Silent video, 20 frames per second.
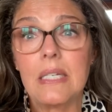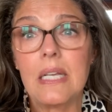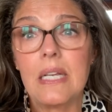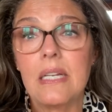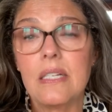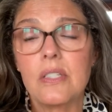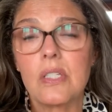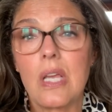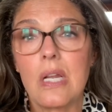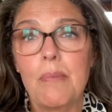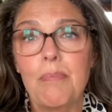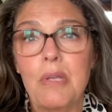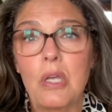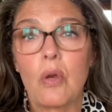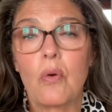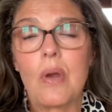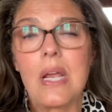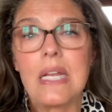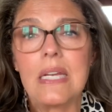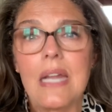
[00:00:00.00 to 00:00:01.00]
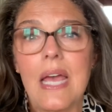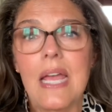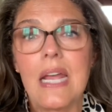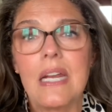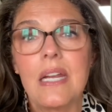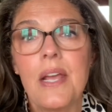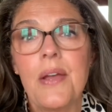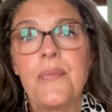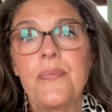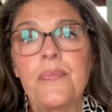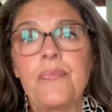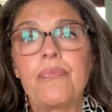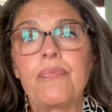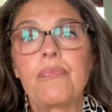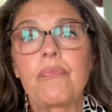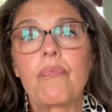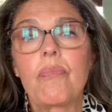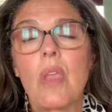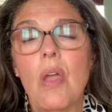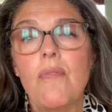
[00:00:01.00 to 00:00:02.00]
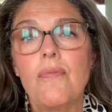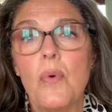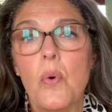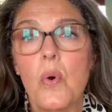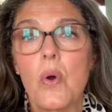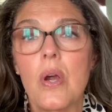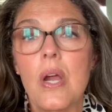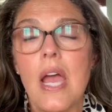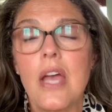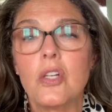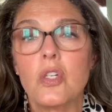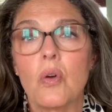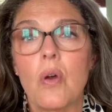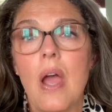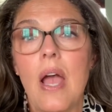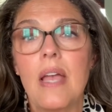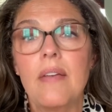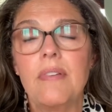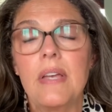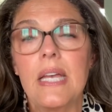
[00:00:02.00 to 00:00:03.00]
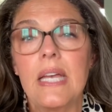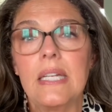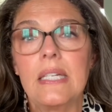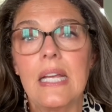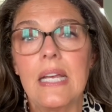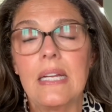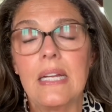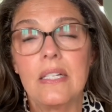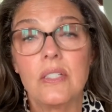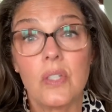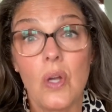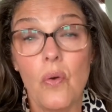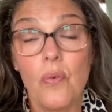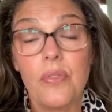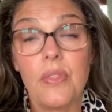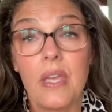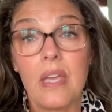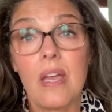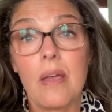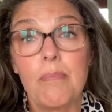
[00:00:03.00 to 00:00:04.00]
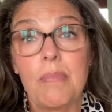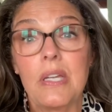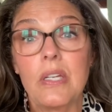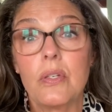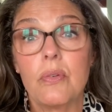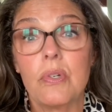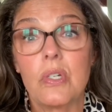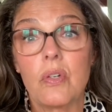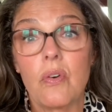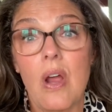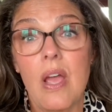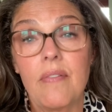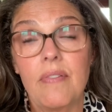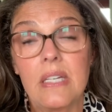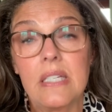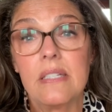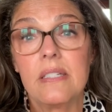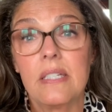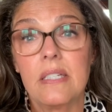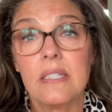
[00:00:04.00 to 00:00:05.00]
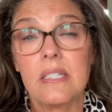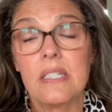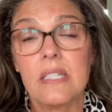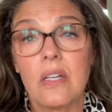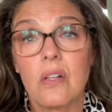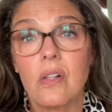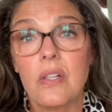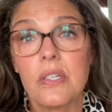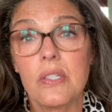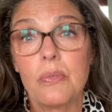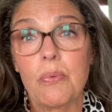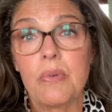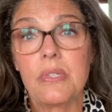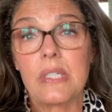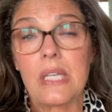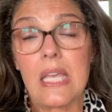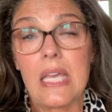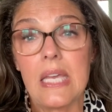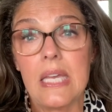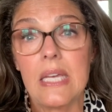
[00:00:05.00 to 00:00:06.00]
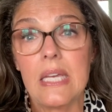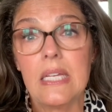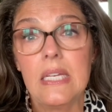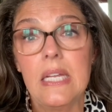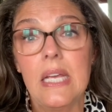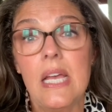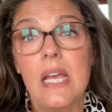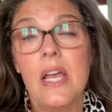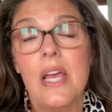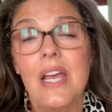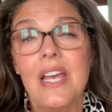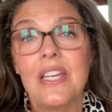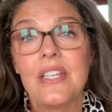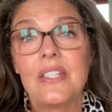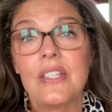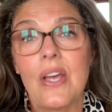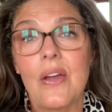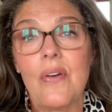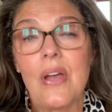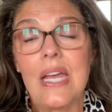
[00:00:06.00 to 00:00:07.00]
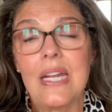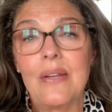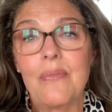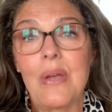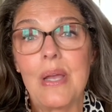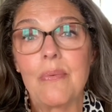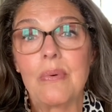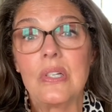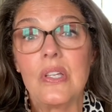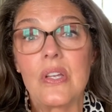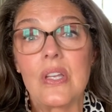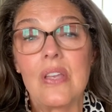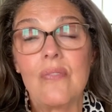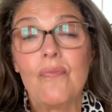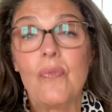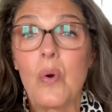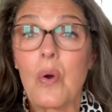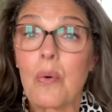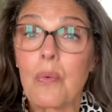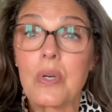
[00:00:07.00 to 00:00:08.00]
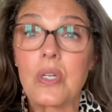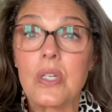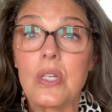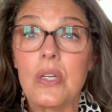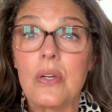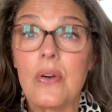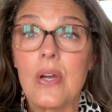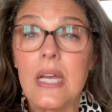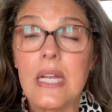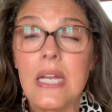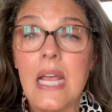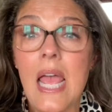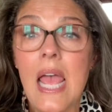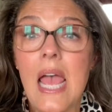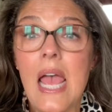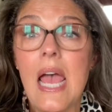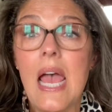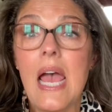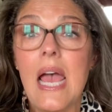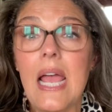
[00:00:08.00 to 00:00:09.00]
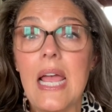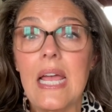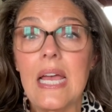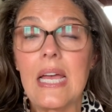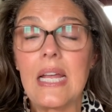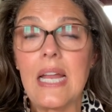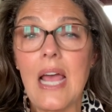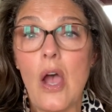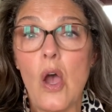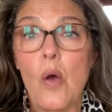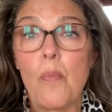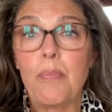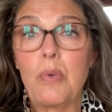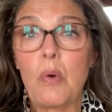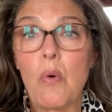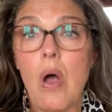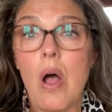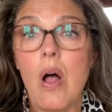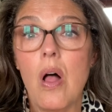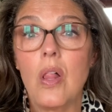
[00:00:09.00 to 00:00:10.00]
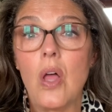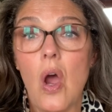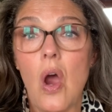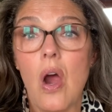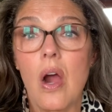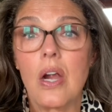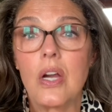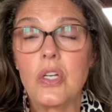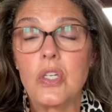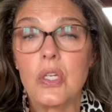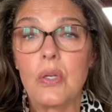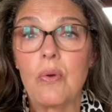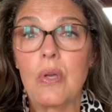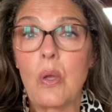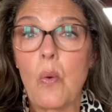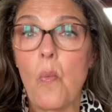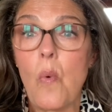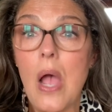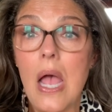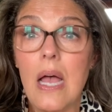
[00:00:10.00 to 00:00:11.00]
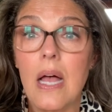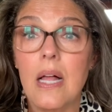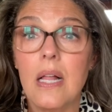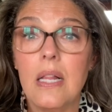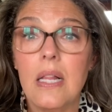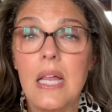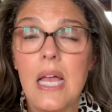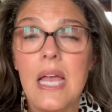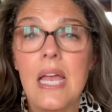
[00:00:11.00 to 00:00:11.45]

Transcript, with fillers: It's gonna be a great night for a drive-in. And I don't think I've been to a drive-in since Nicholas was a kid. So anyway, we're looking forward to it. And I hope you all are doing well.